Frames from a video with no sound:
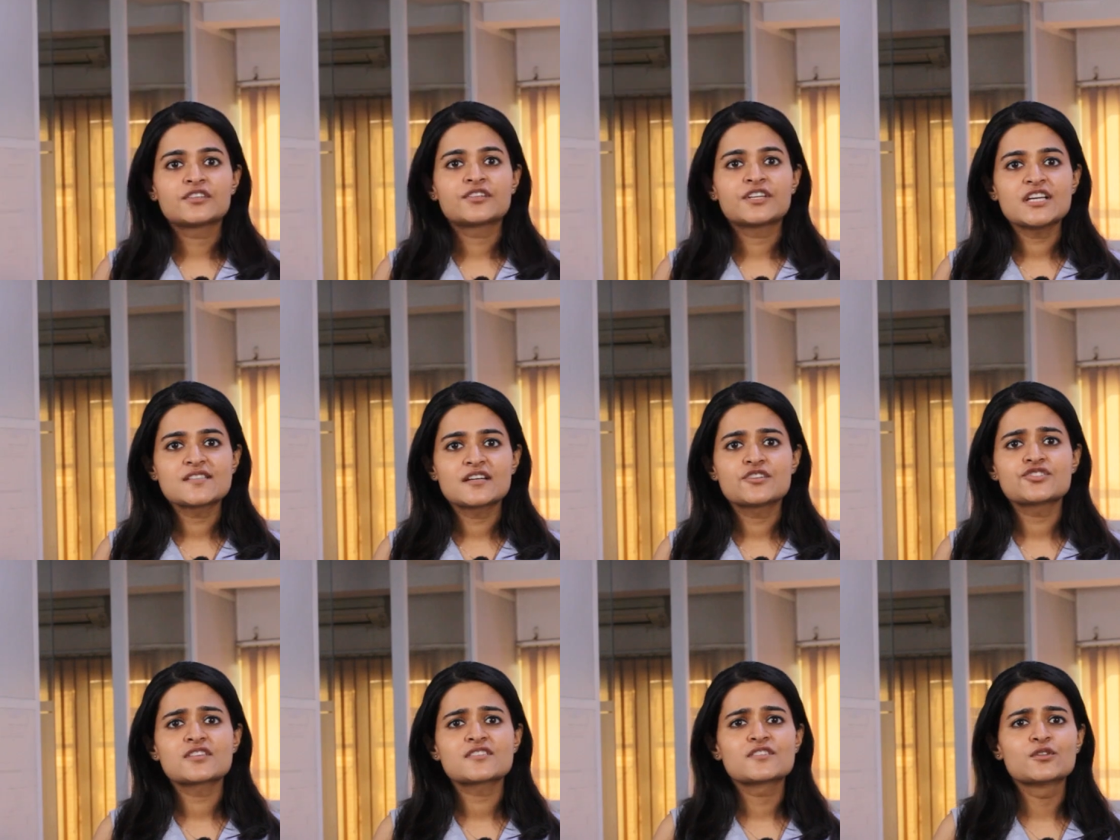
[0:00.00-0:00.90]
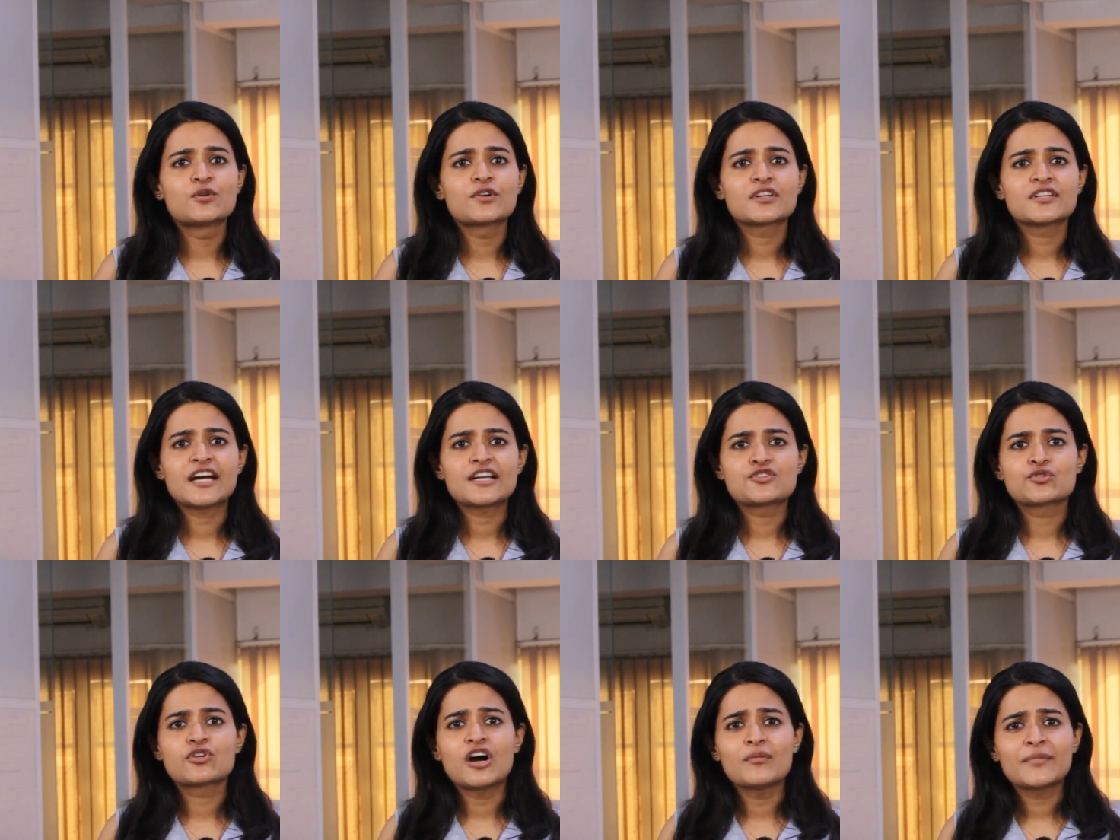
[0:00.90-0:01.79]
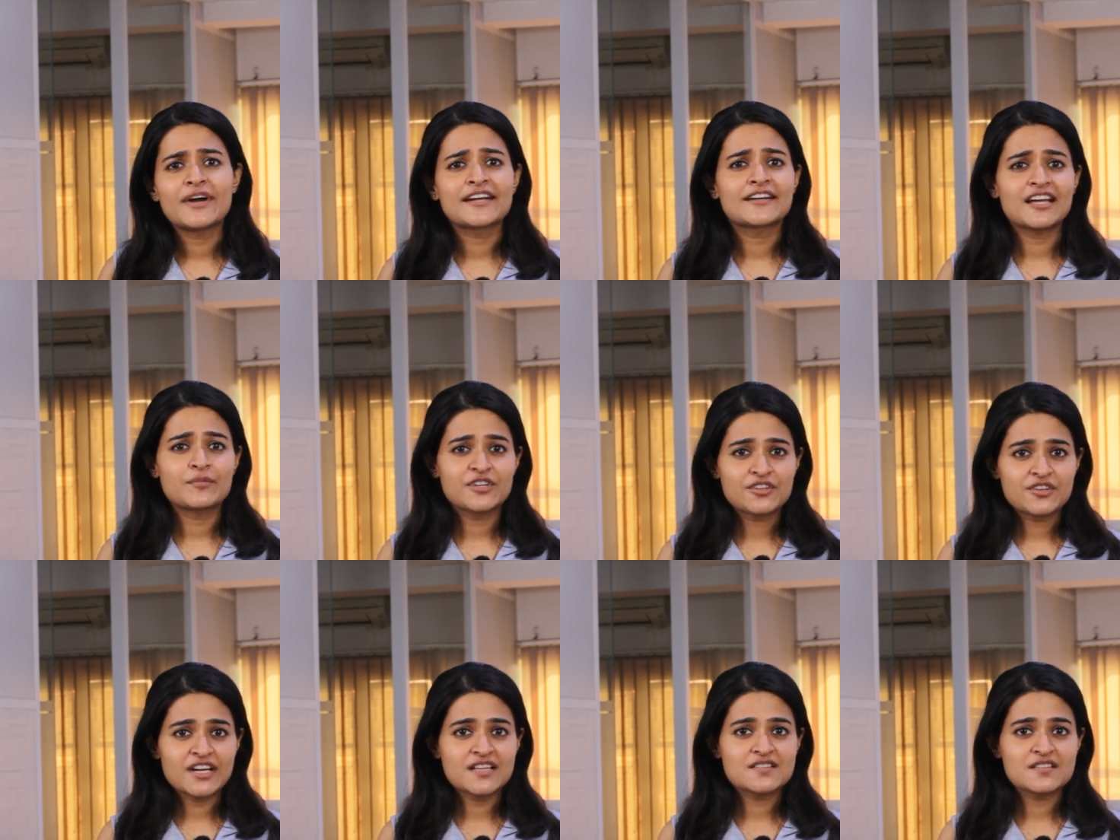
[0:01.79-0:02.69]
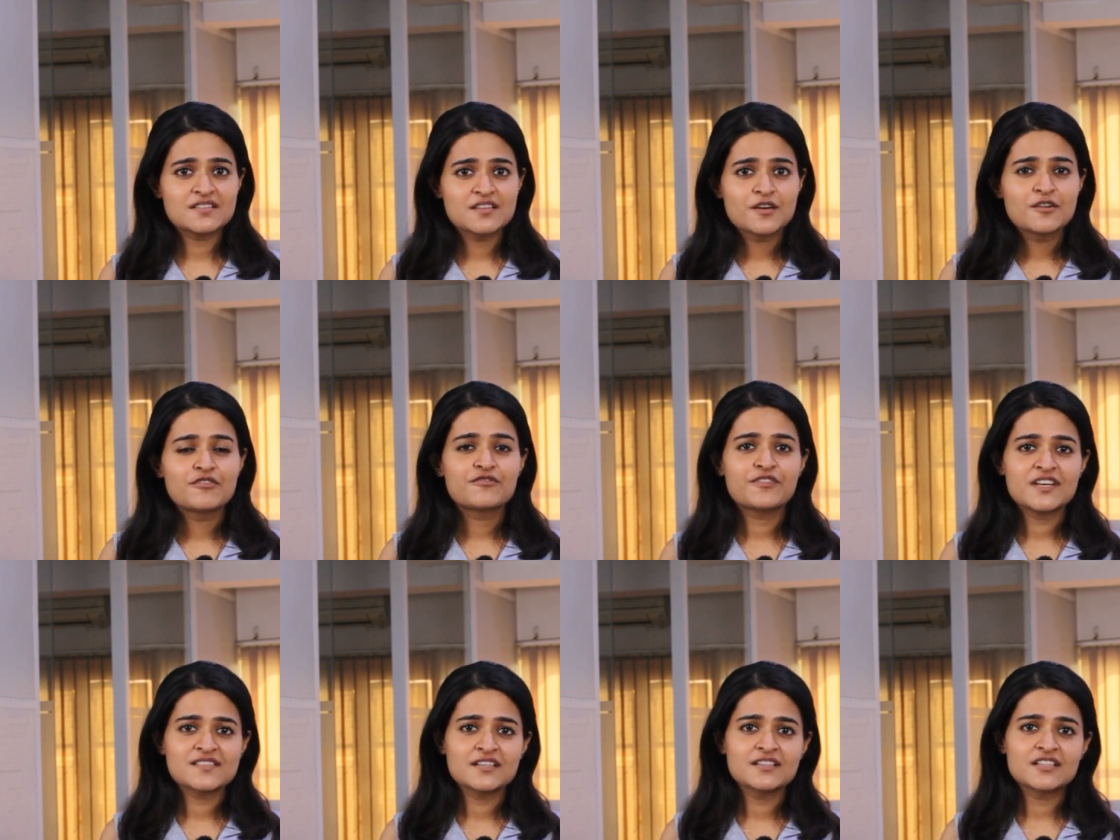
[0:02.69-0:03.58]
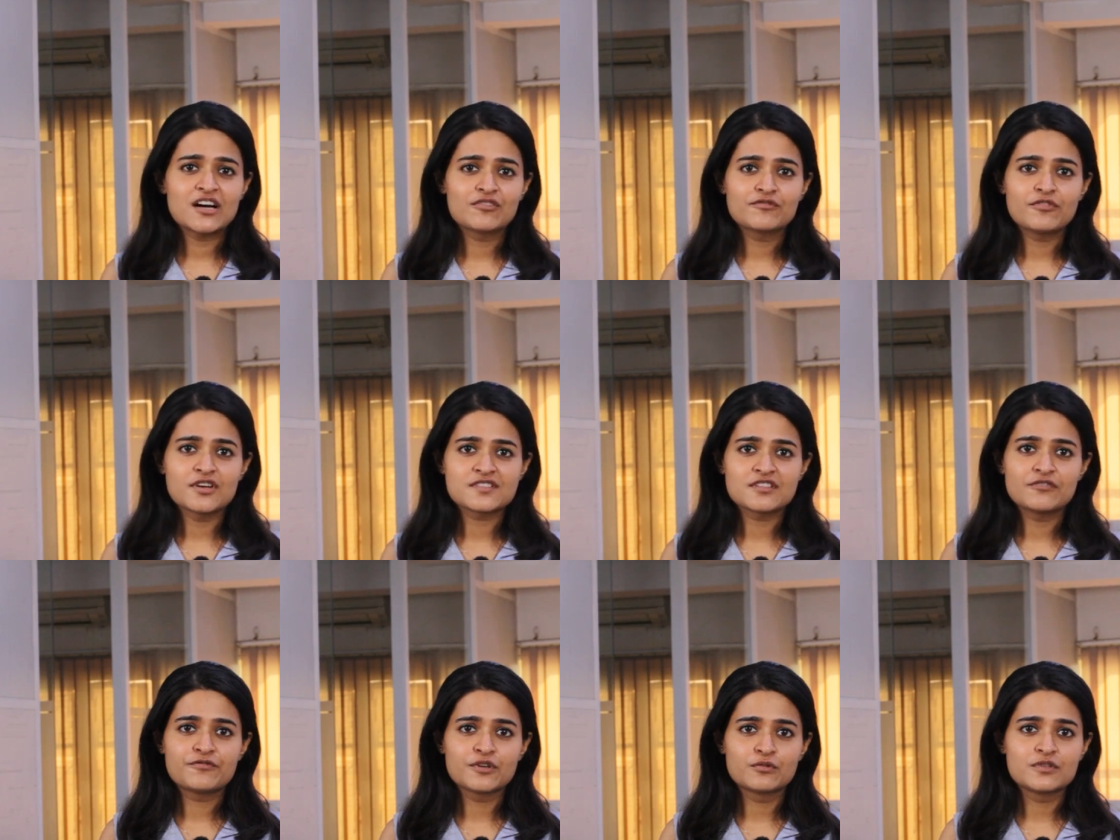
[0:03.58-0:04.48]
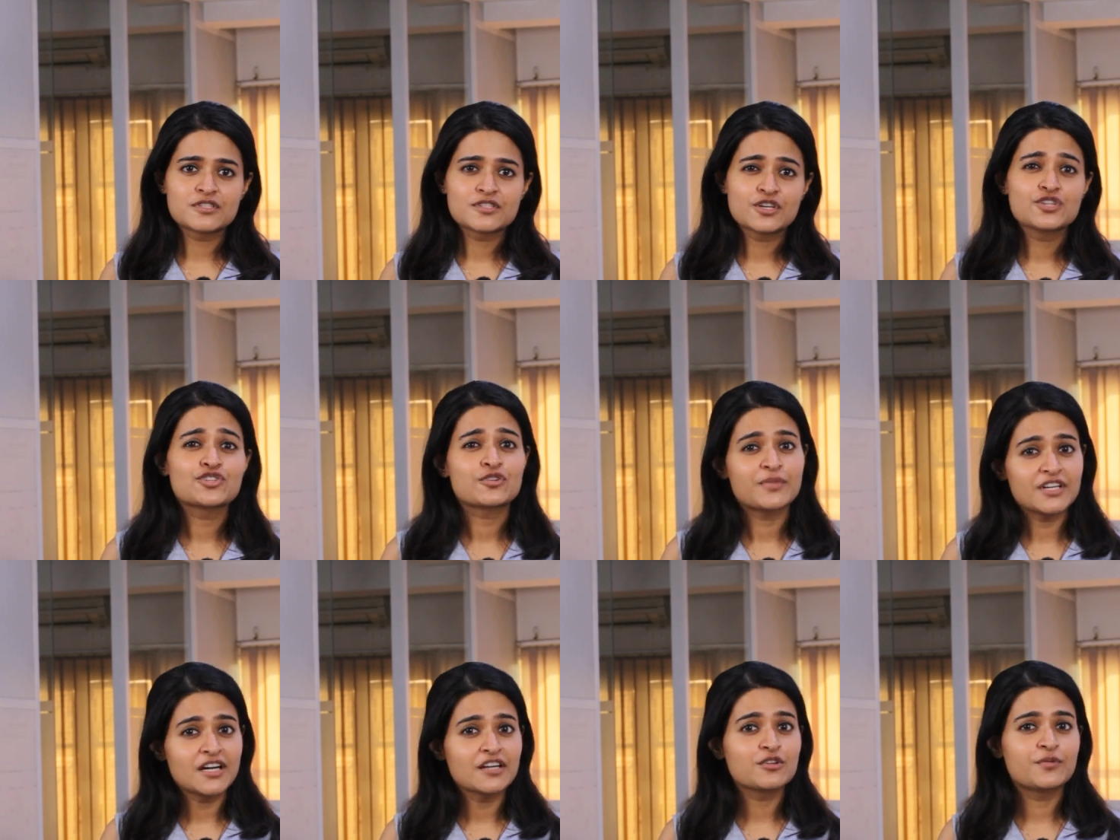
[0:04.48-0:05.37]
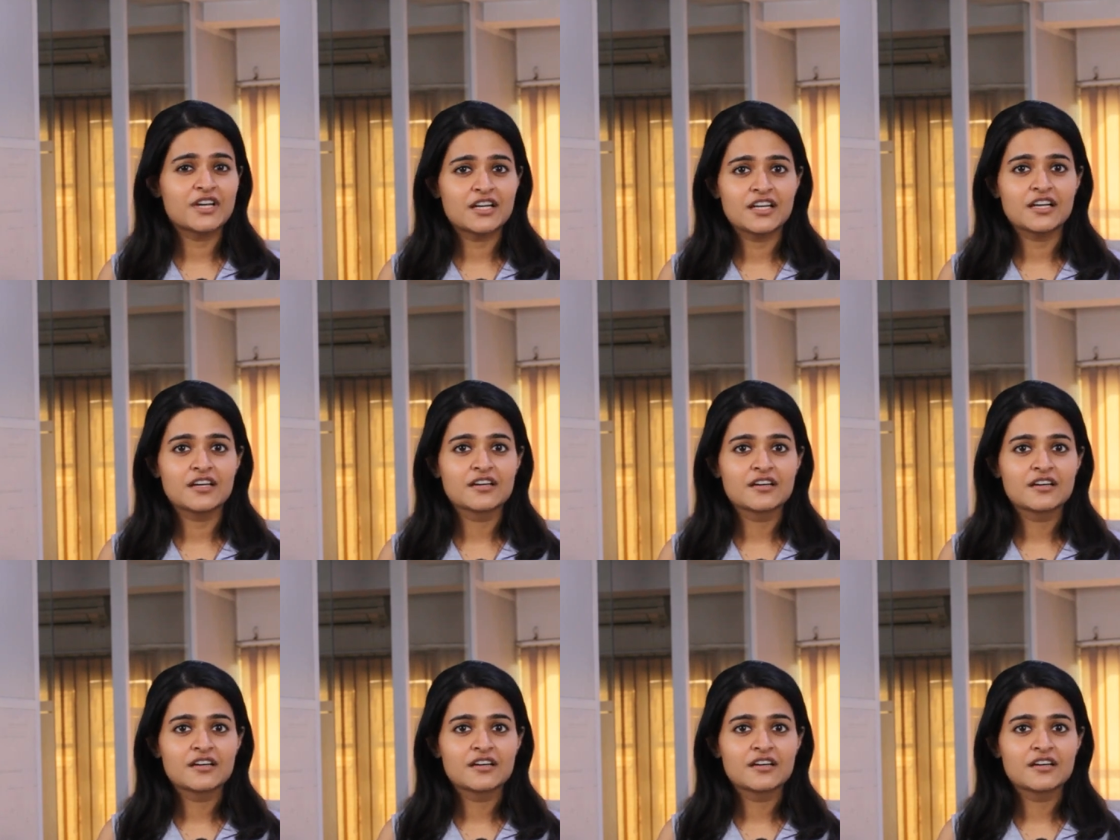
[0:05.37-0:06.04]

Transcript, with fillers: The researchers note that to combat climate crisis, phasing down fossil fuels should be done quickly.